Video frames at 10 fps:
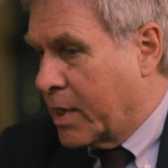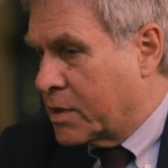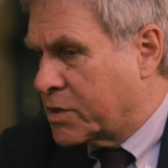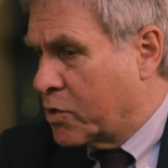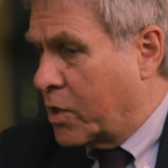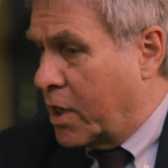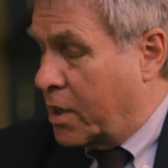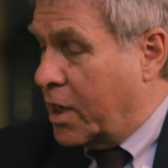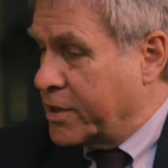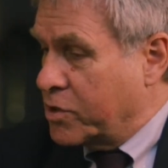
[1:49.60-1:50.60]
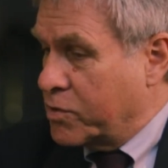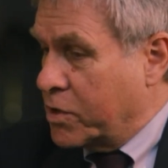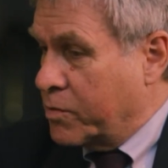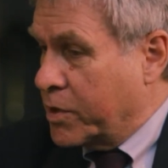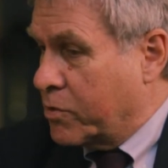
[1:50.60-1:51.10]
So I don't
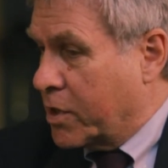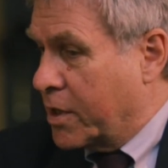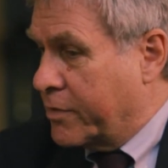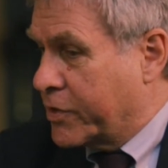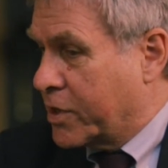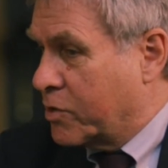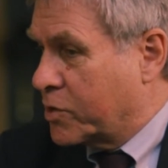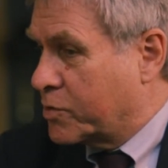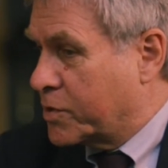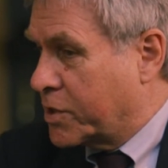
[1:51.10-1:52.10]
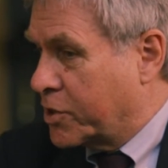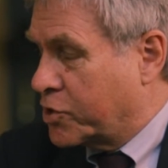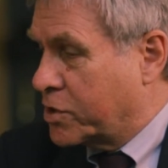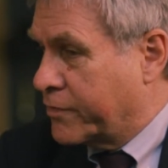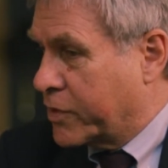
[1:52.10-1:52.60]
know whether I have a
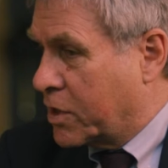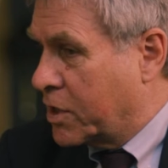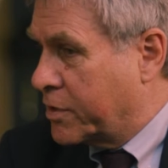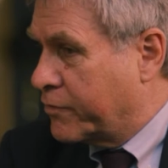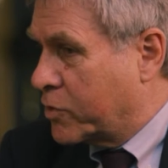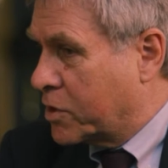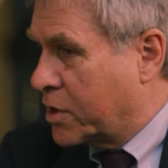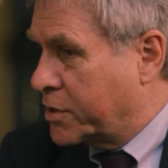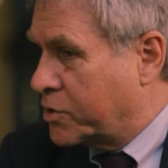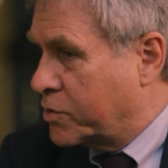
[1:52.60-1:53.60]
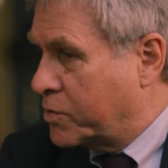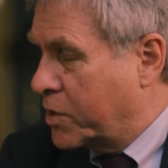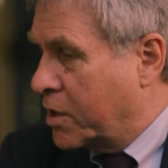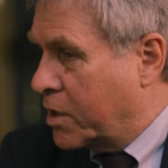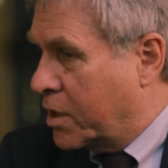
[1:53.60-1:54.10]
characterization of the kind of work I do.
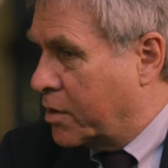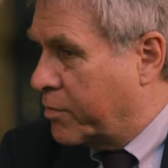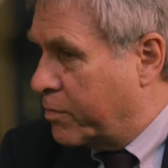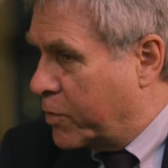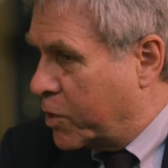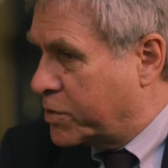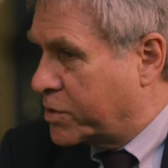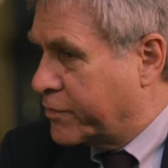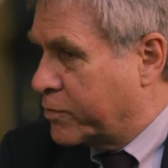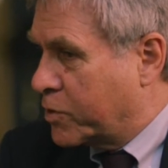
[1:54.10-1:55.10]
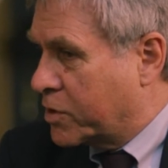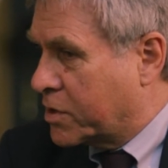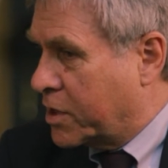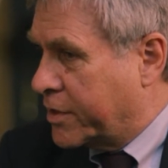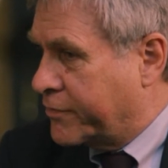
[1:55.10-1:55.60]
Most of the work
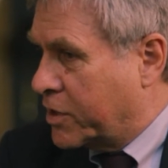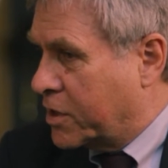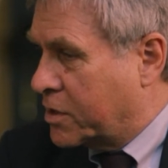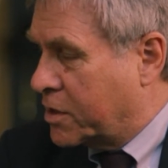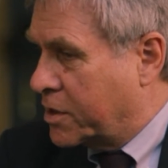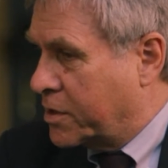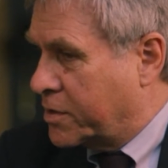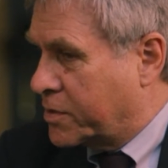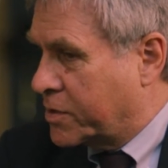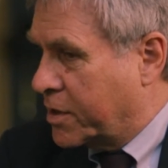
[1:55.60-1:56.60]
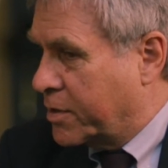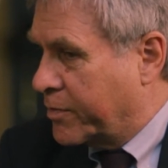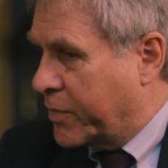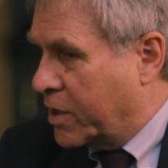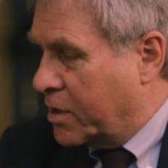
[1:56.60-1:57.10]
that I've done is
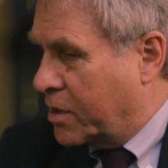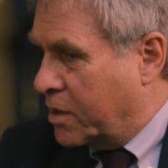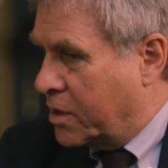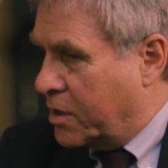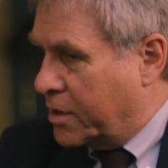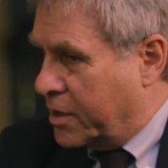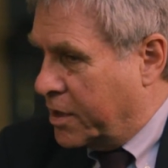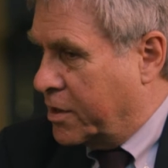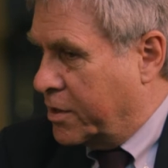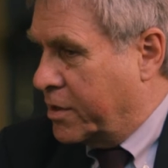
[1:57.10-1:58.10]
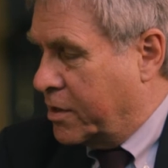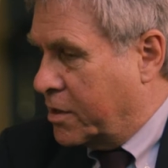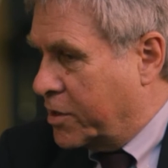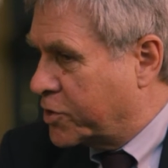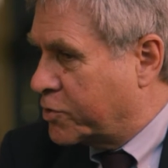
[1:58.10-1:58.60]
in
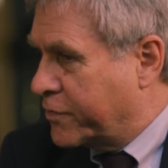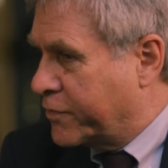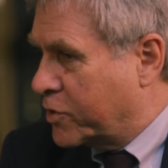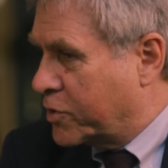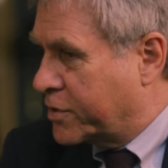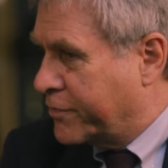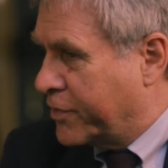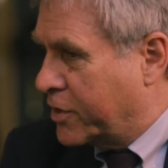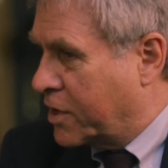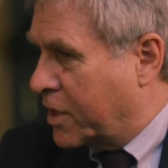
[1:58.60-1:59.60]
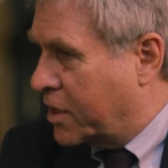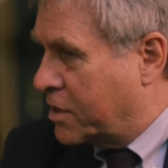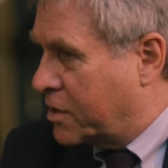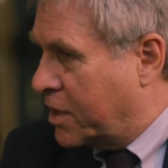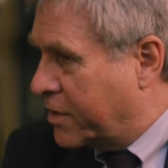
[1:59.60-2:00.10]
history of philosophy
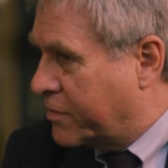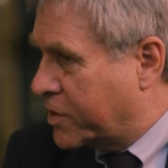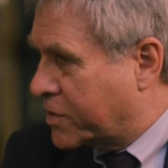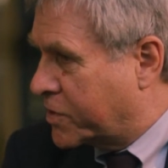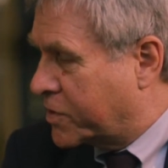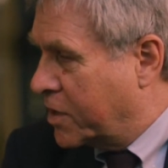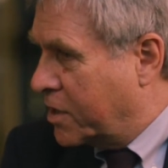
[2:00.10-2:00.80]
and ethics.